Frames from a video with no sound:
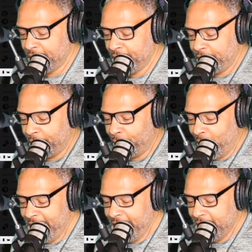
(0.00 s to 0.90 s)
The
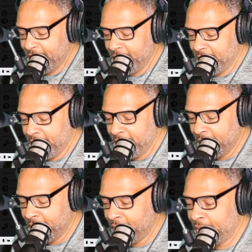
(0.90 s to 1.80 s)
wait.
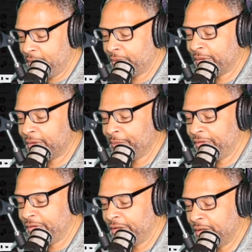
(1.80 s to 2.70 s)
Hold on. Let me
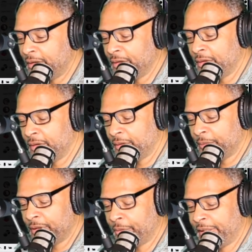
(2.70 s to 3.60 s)
see. Let
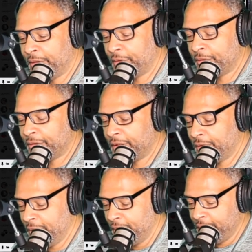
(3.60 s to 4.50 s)
me go back. Okay.
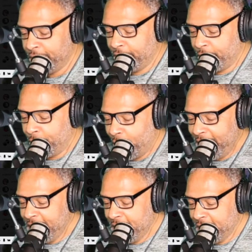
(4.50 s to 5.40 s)
The
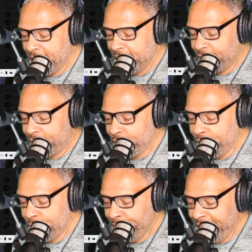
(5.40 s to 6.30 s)
wait
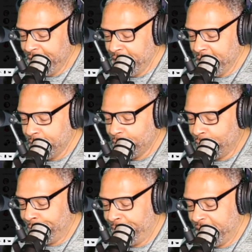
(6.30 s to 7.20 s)
to me
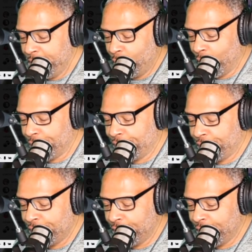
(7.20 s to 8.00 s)
would be worth